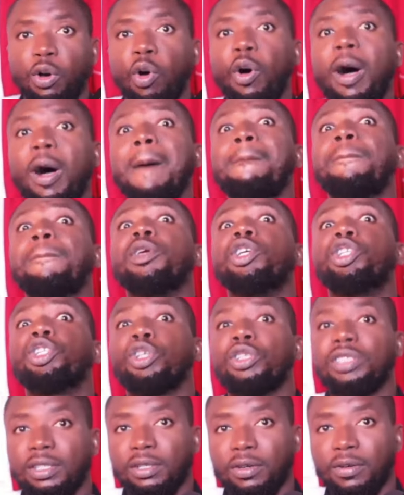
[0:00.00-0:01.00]
or
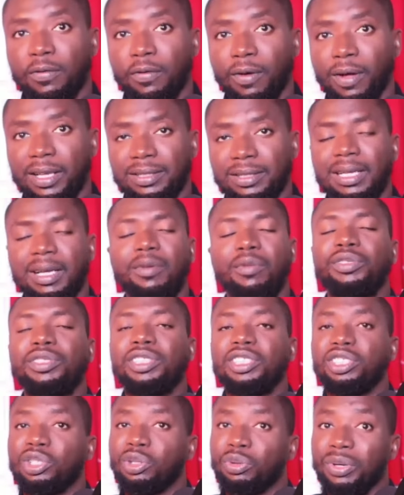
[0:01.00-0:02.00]
ambitious enough for Arsenal, which
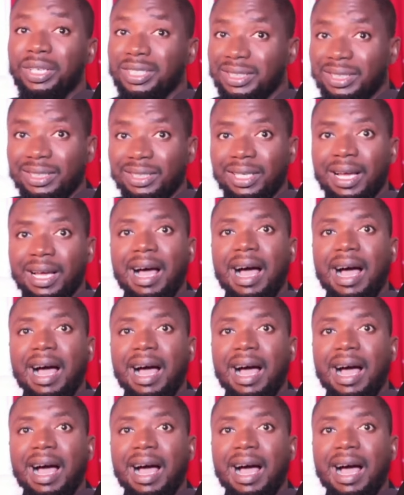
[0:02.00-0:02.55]
is crazy.